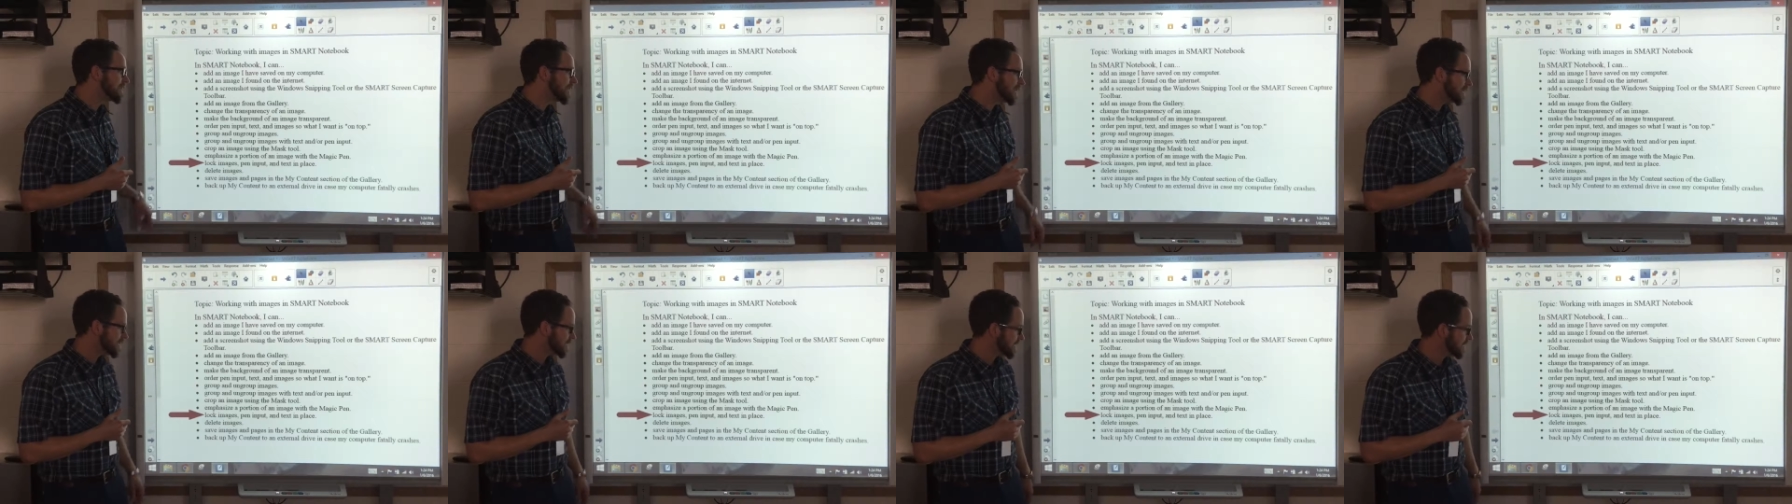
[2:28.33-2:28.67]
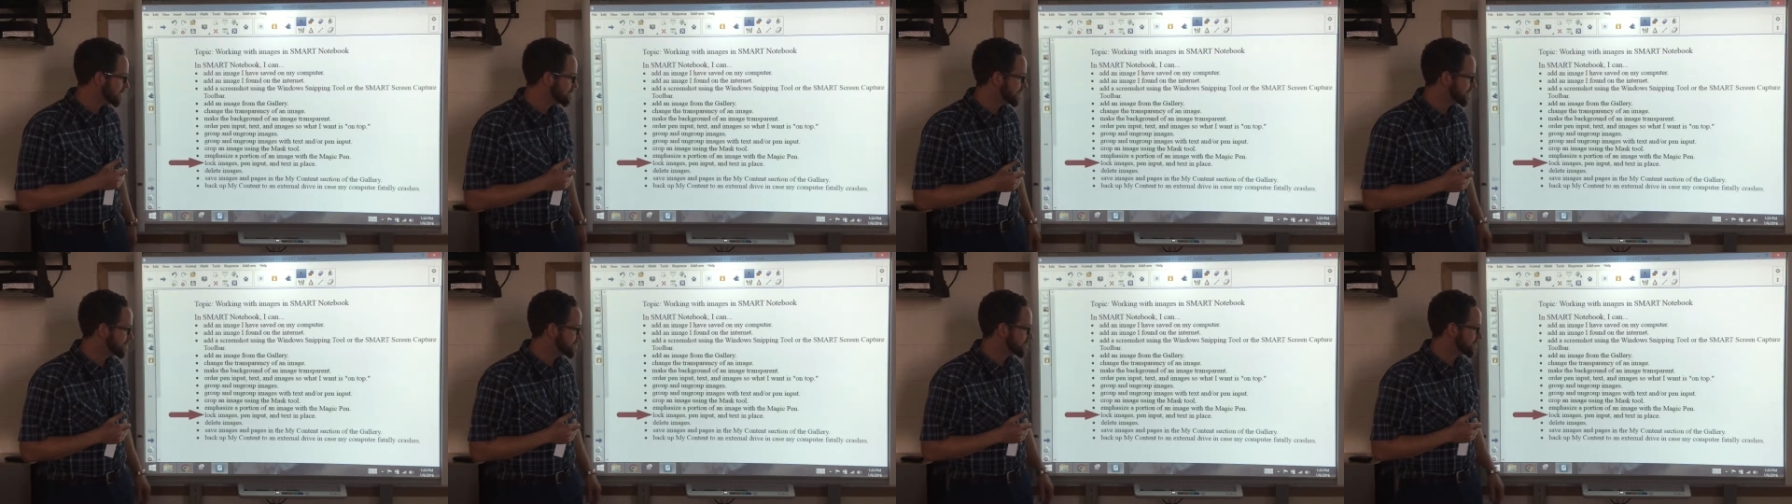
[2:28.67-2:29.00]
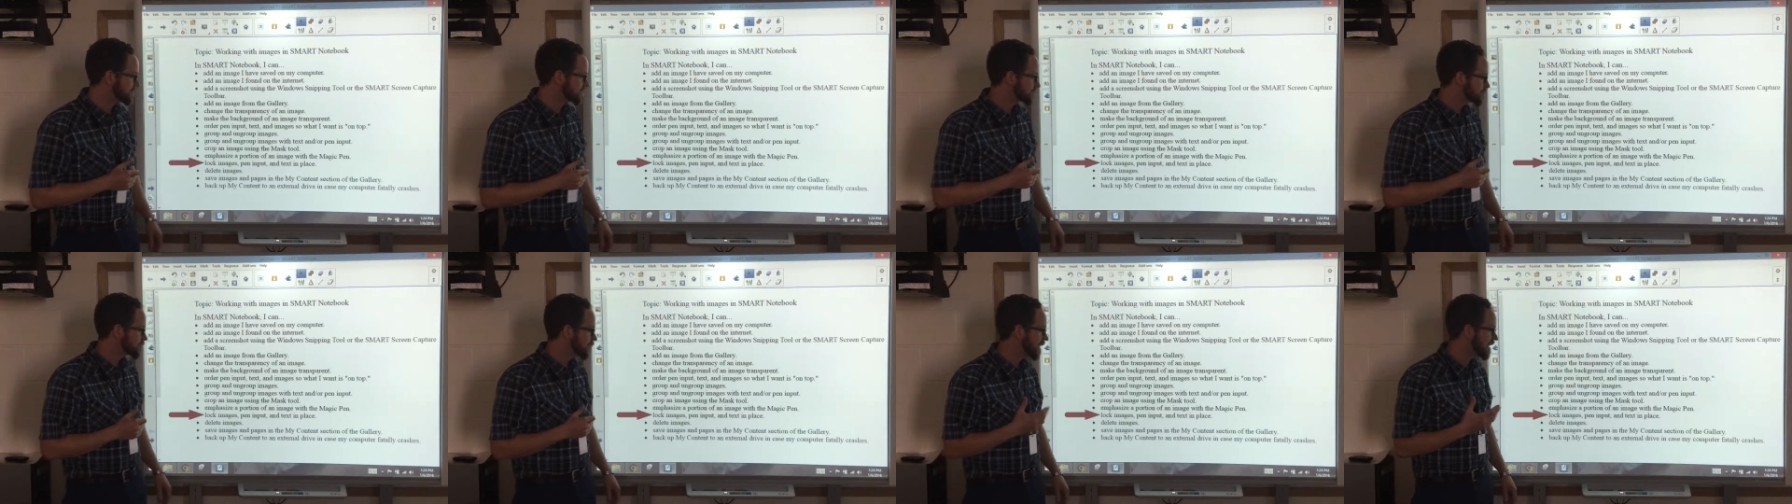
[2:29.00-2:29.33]
lock
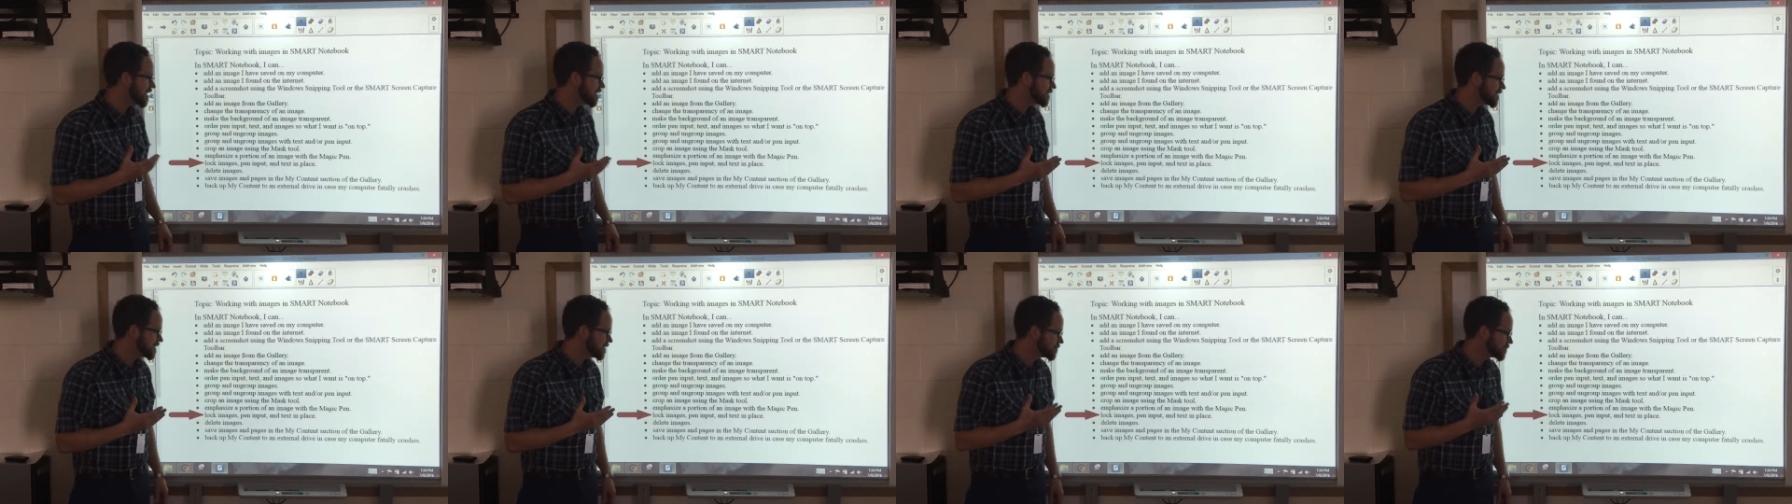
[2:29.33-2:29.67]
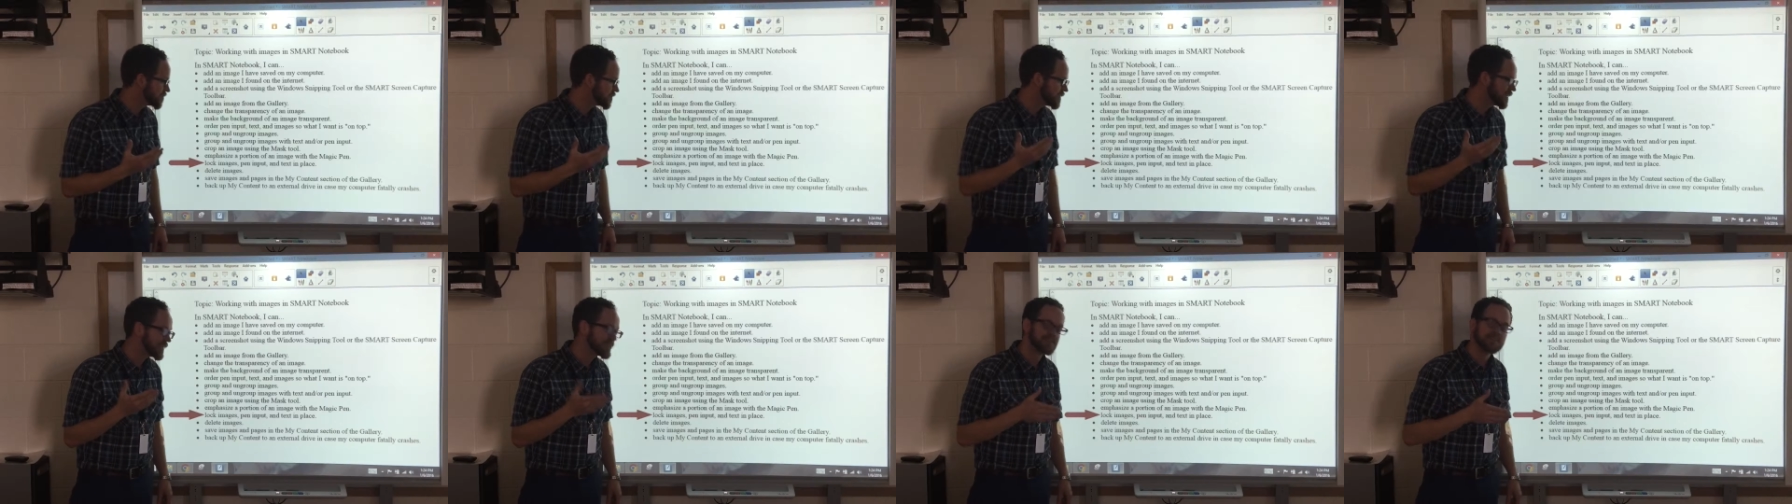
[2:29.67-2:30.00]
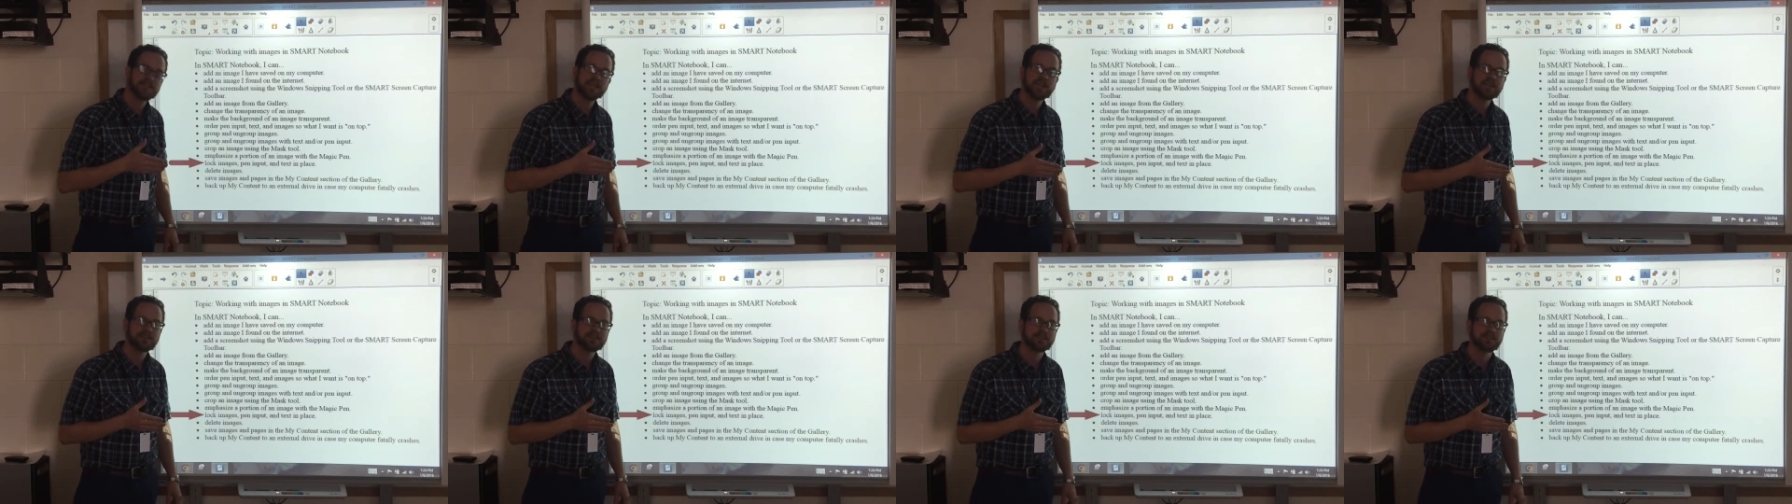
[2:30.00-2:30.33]
images, pen input, and
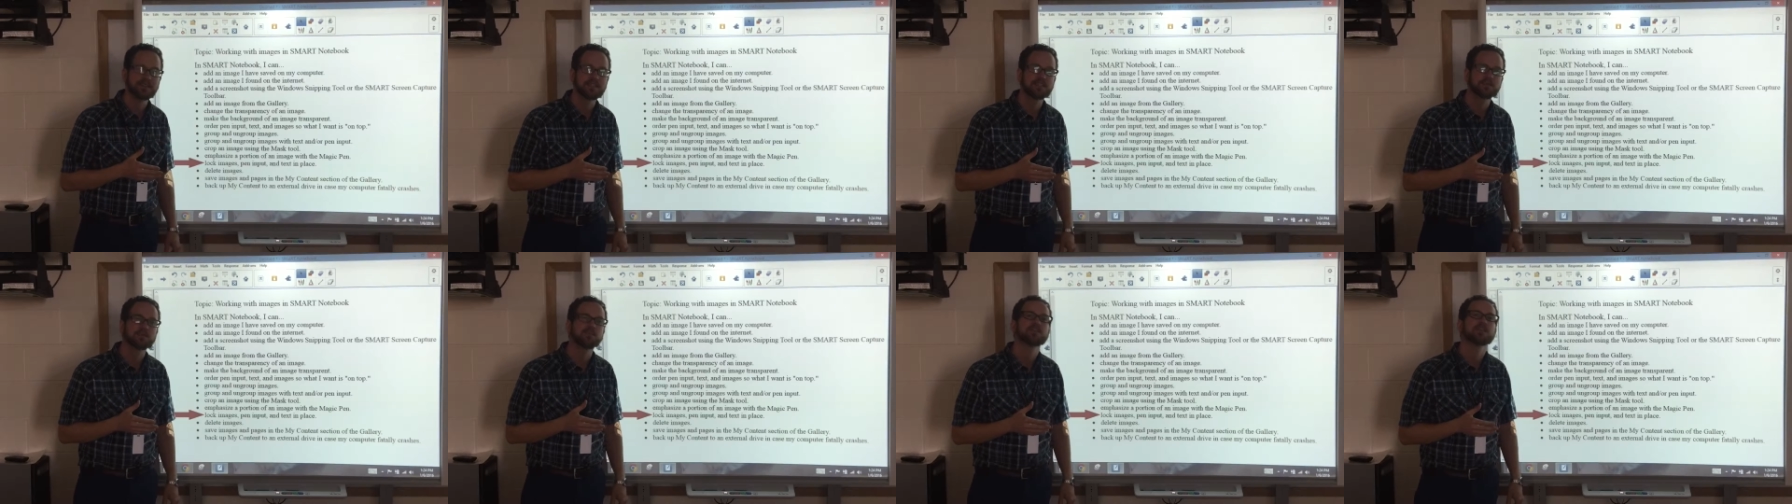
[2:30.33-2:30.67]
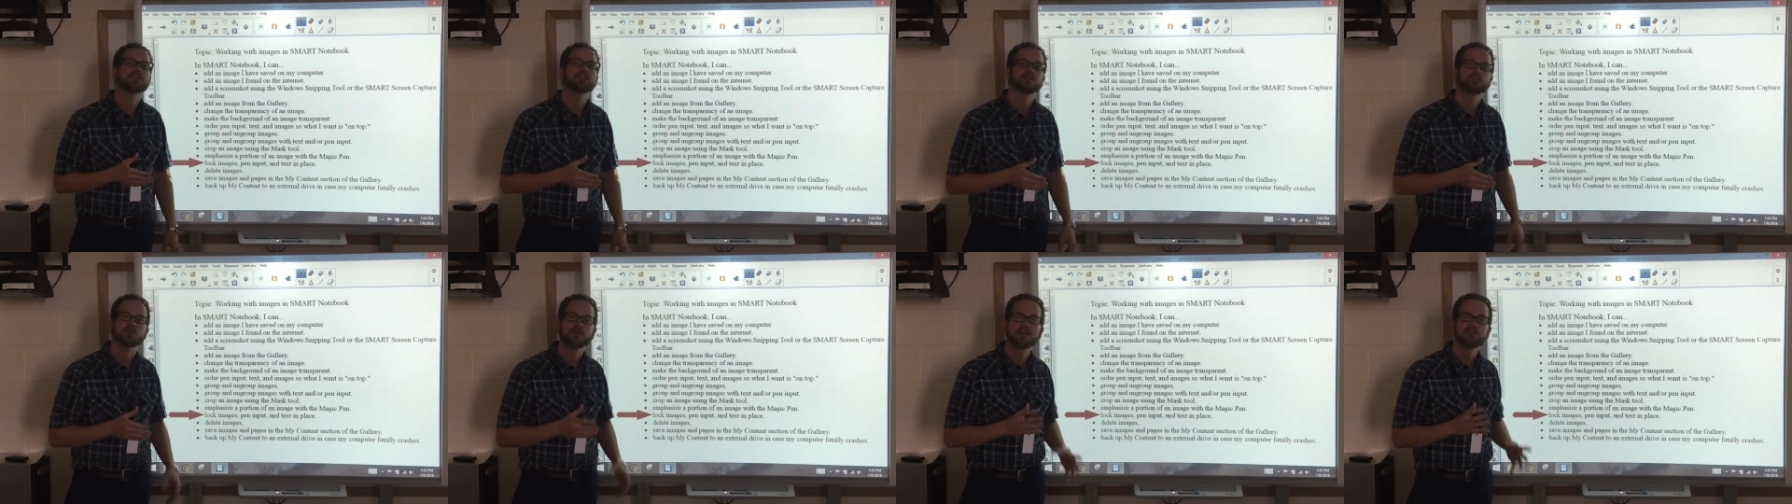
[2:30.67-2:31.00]
text into place.